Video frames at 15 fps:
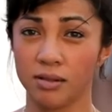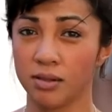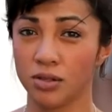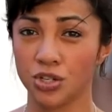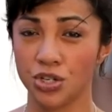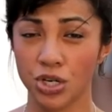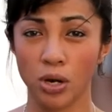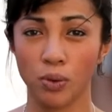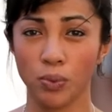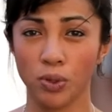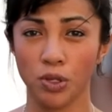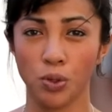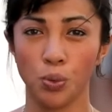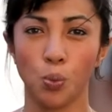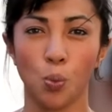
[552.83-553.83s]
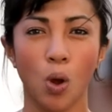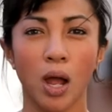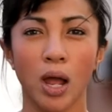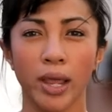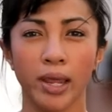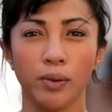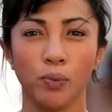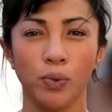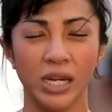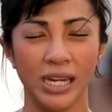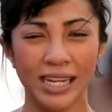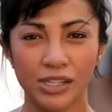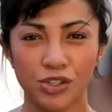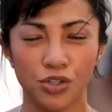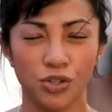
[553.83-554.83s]
to share with you why we
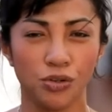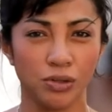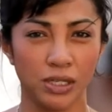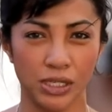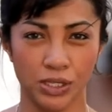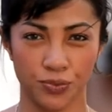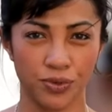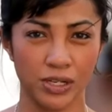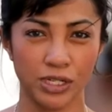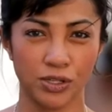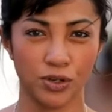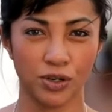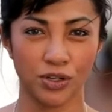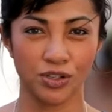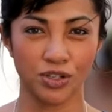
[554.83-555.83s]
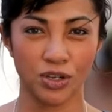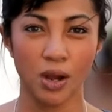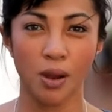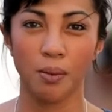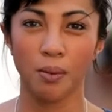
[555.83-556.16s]
need to do this research,